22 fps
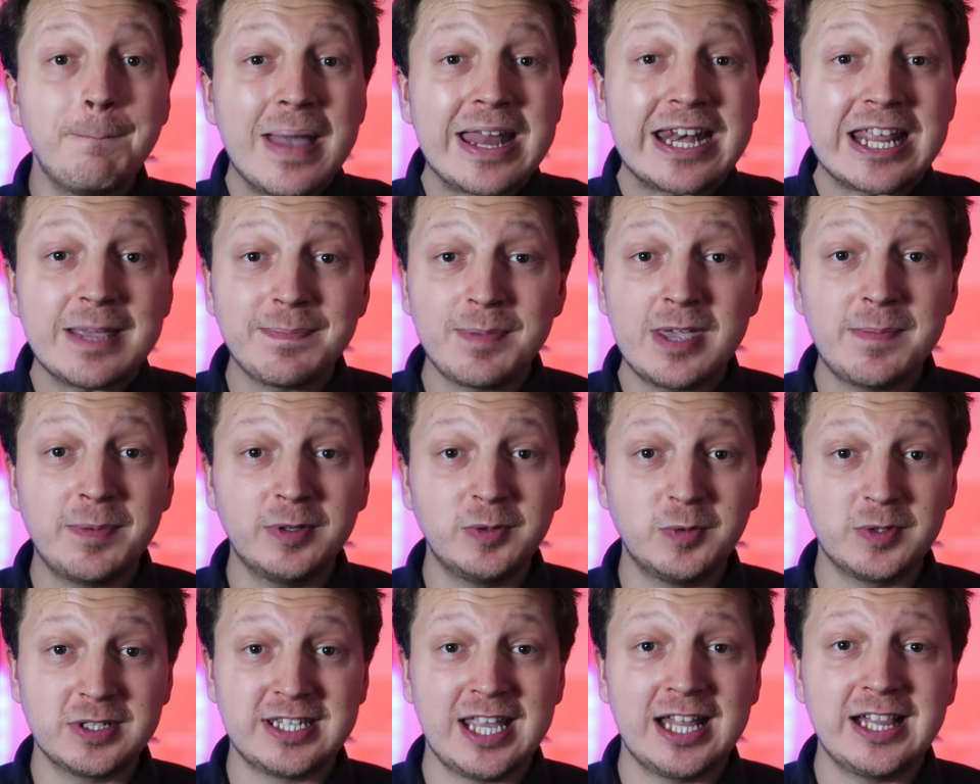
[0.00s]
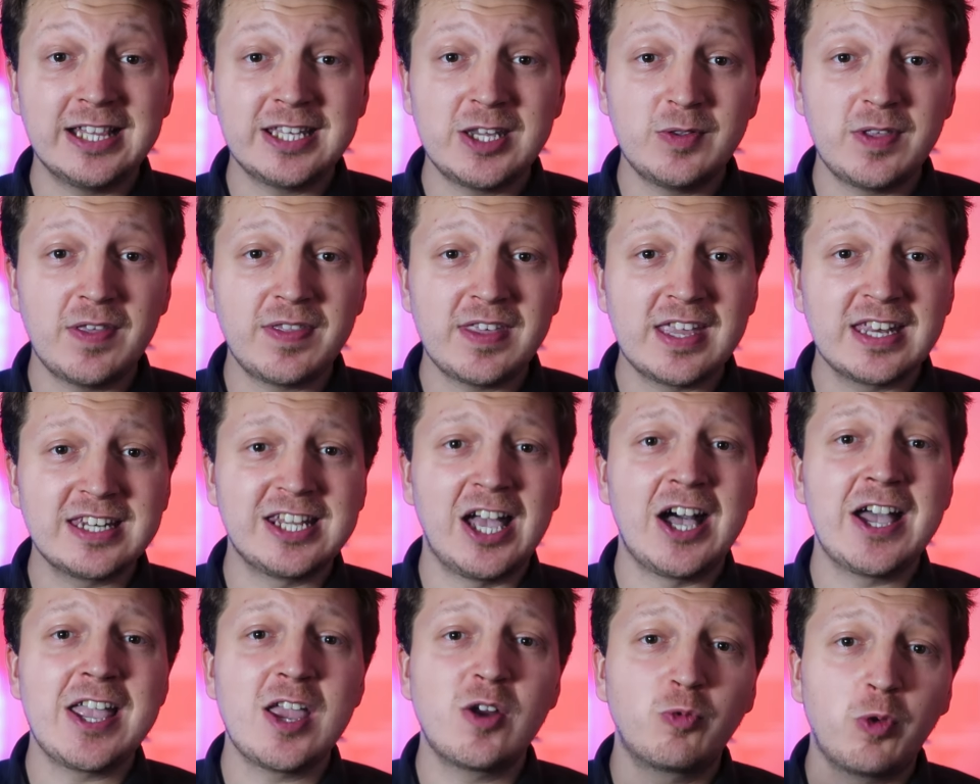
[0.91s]
Many people will tell you that the
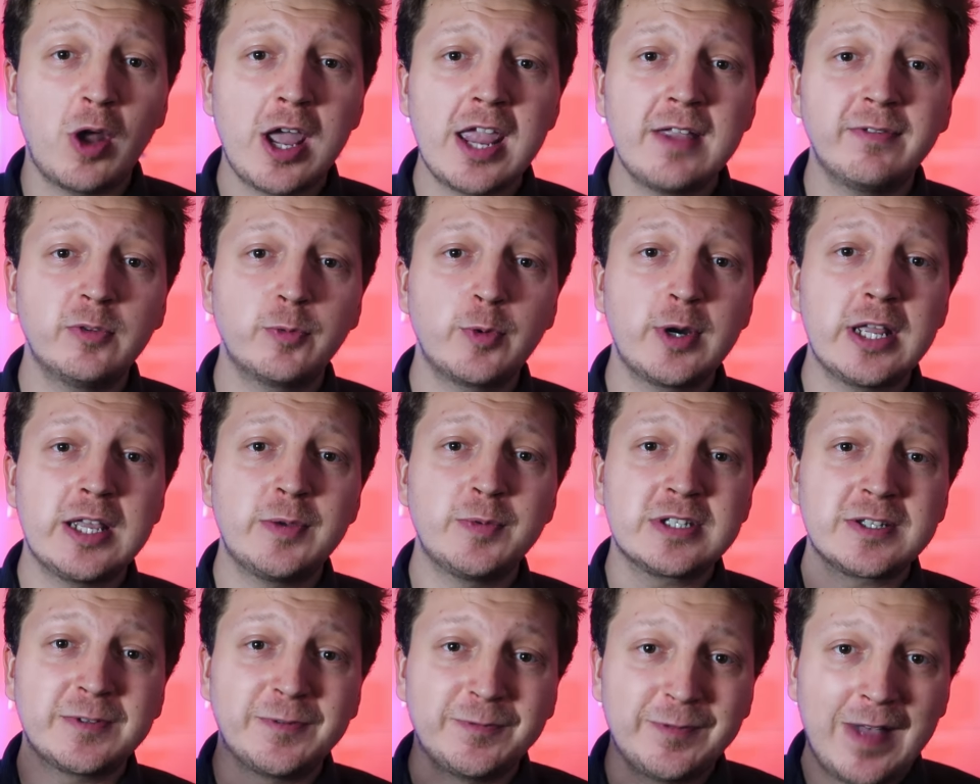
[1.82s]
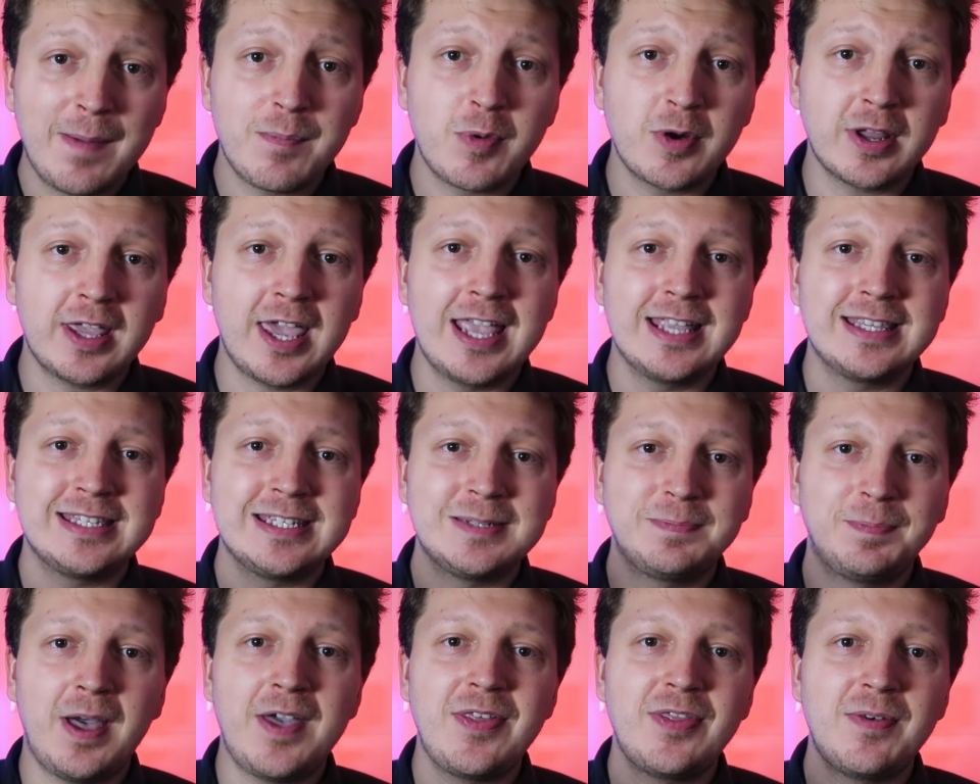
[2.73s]
entire rivalry was
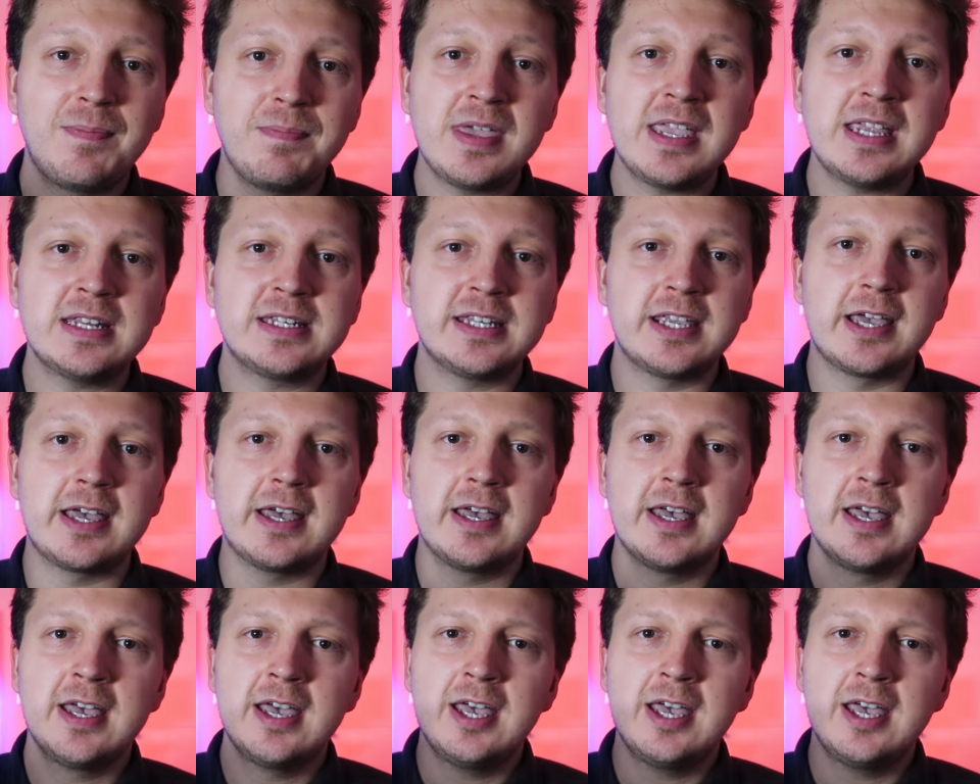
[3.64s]
fabricated by the media,